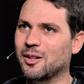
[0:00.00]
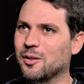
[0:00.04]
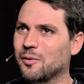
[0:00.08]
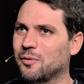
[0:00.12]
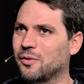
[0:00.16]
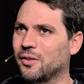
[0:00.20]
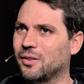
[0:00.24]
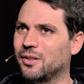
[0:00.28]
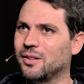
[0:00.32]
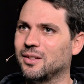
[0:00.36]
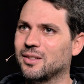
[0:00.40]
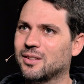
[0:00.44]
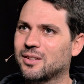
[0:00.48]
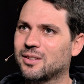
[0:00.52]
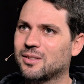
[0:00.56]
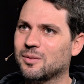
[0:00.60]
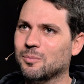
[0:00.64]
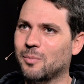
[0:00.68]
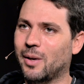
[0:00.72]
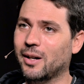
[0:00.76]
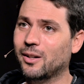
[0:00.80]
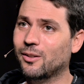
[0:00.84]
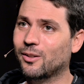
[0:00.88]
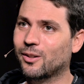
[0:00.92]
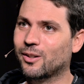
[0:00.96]
for these
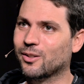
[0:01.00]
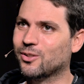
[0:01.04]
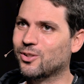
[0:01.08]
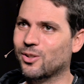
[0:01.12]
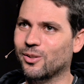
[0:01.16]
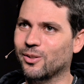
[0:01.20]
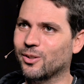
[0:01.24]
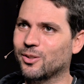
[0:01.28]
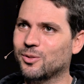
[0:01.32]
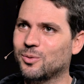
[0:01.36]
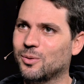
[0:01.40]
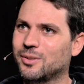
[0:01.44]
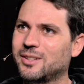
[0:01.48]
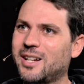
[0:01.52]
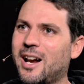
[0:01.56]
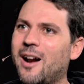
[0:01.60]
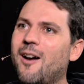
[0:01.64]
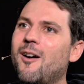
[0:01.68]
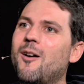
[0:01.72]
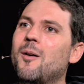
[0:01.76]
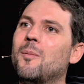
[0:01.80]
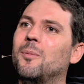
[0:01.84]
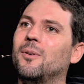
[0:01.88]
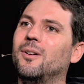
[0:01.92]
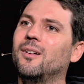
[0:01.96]
microcontrollers were
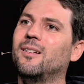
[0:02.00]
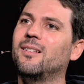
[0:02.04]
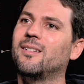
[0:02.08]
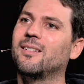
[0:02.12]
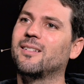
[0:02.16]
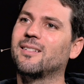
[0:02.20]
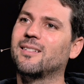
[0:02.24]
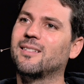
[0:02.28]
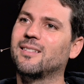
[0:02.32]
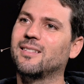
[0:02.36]
terrible.